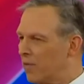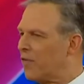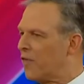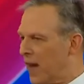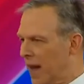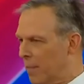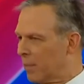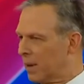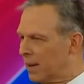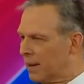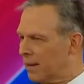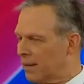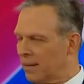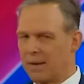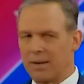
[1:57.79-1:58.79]
family
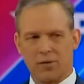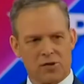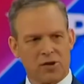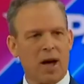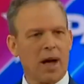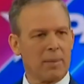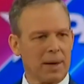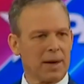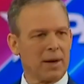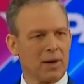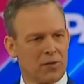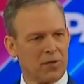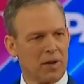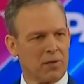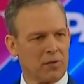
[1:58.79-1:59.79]
is stymieing
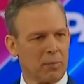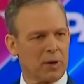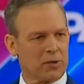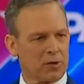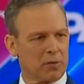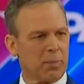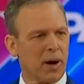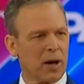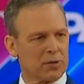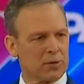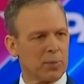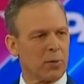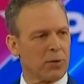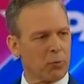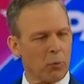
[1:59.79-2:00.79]
us as much as
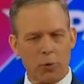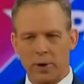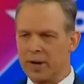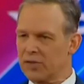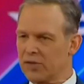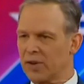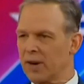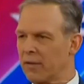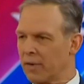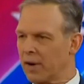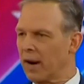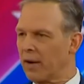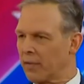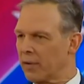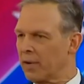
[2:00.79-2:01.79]
possible, thwarting us at
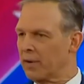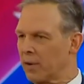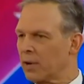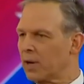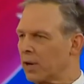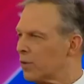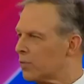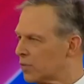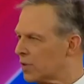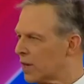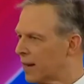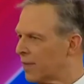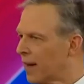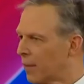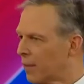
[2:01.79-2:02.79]
every effort. You can understand